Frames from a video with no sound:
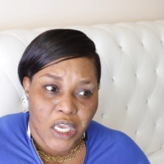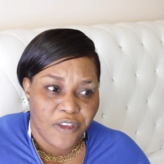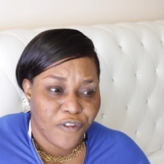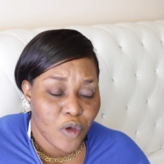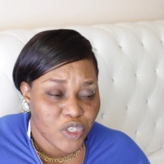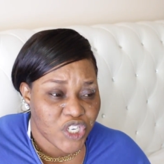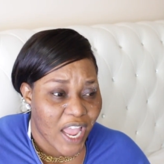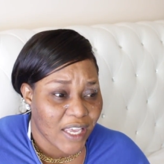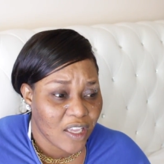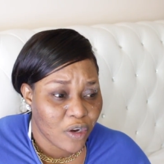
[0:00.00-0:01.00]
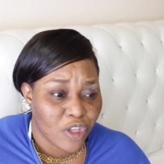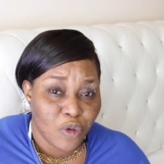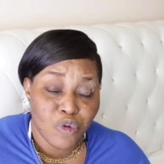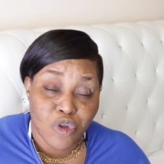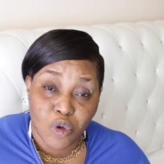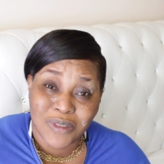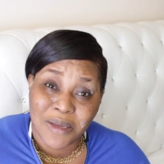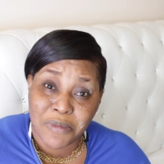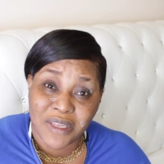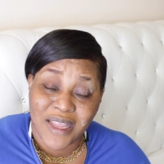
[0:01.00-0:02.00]
or you know
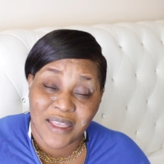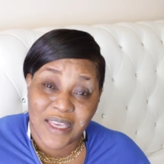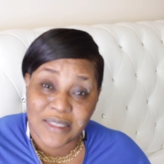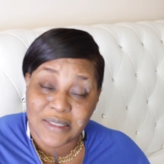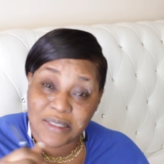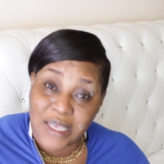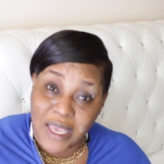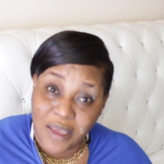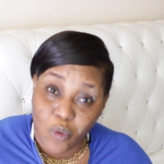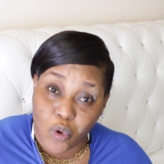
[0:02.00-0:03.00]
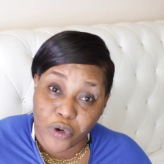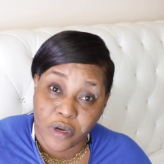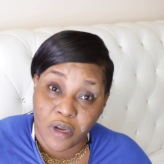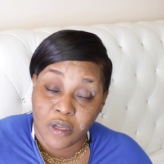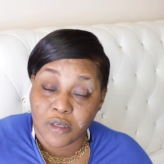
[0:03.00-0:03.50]
someone that can sing, or